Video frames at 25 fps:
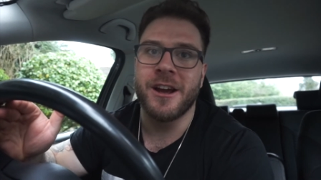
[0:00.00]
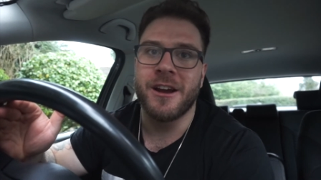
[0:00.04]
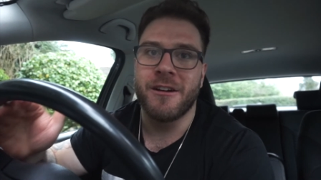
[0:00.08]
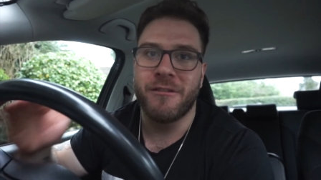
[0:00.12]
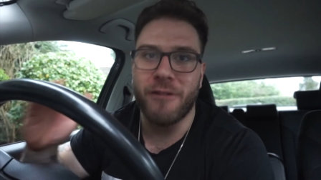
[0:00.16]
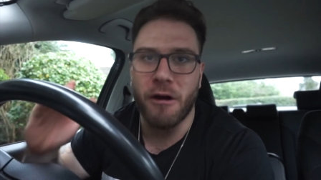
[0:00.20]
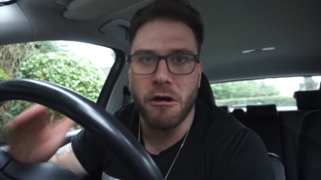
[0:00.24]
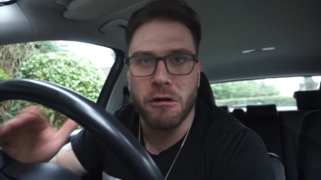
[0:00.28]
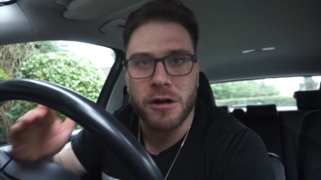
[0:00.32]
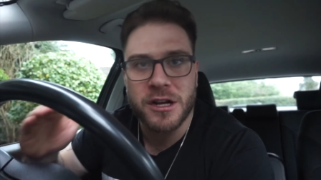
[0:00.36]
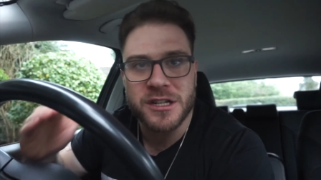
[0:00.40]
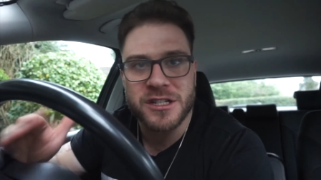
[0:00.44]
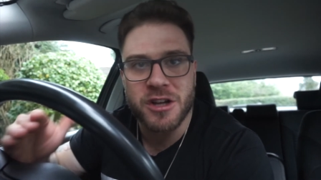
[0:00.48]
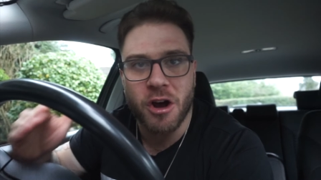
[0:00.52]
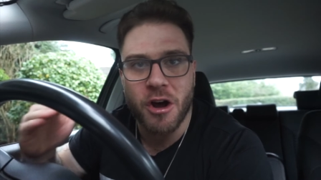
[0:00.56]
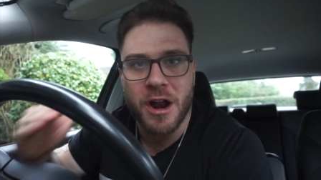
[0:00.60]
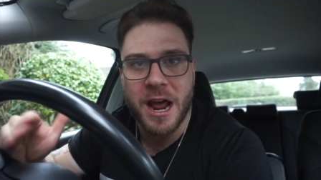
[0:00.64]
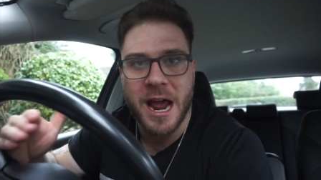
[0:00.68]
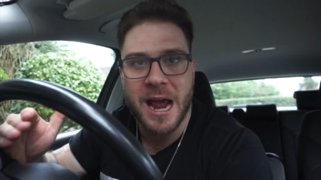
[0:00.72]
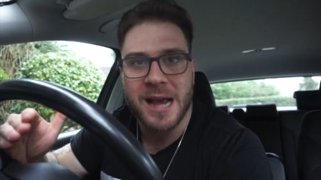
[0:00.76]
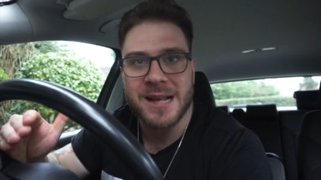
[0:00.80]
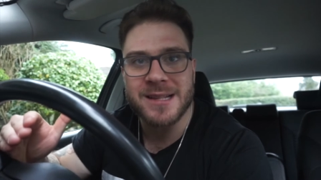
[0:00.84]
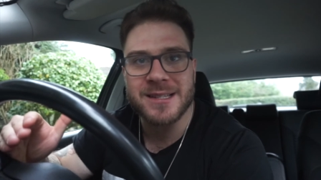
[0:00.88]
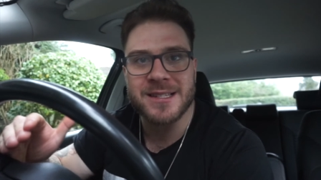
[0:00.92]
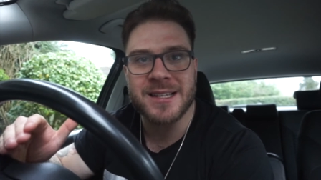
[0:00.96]
Focus on
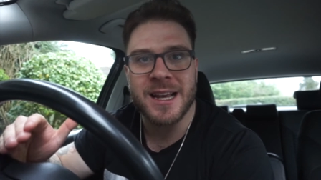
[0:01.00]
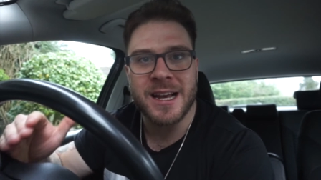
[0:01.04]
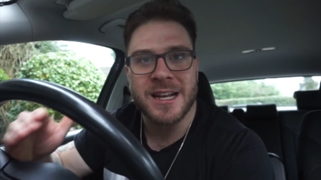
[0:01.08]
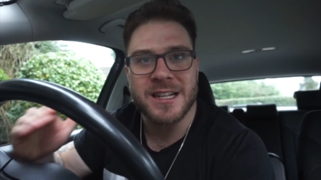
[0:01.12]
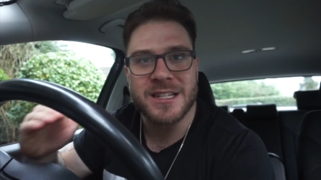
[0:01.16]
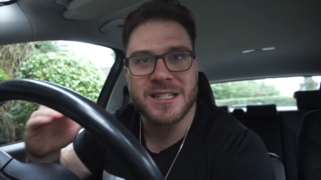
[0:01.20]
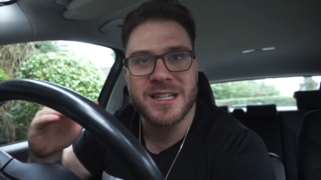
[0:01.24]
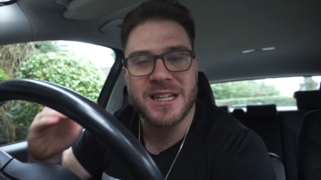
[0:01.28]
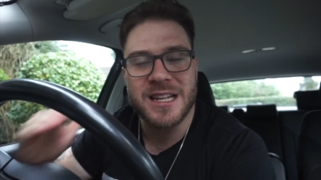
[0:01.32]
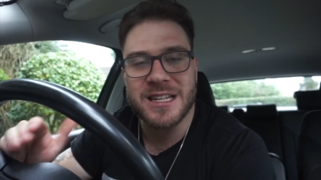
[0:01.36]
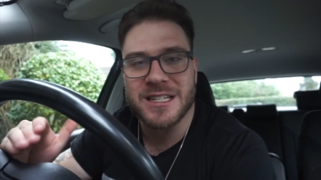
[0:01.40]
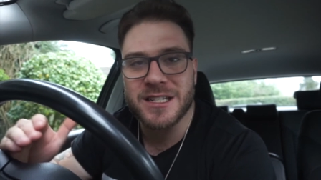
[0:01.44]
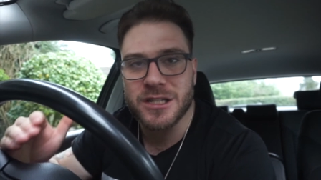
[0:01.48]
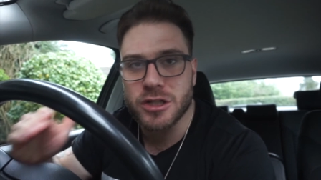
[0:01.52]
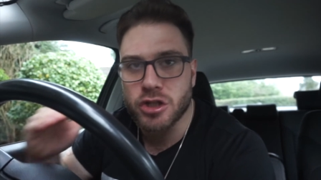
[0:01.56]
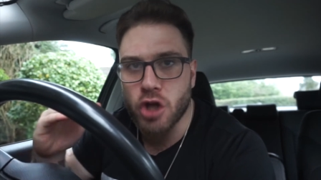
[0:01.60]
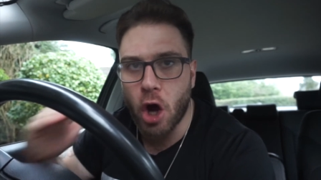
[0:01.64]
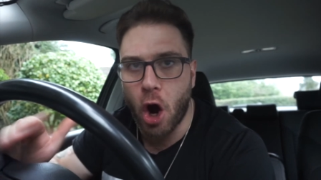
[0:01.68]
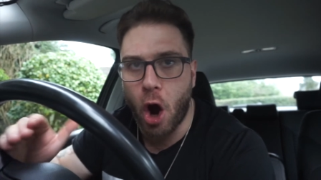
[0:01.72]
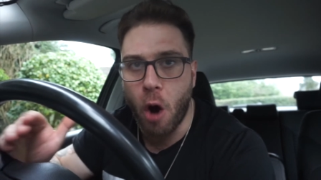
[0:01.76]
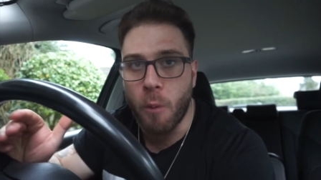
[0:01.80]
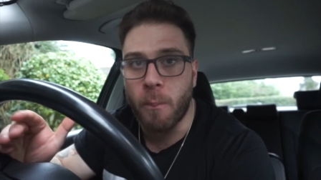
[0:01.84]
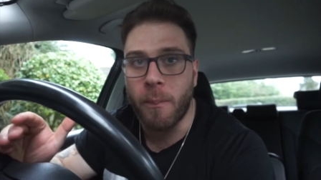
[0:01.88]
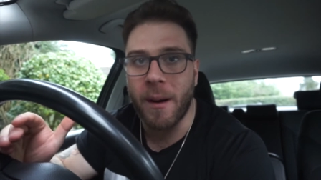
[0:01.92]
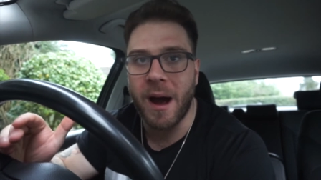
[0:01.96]
it. So
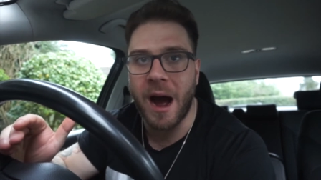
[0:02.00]
stop.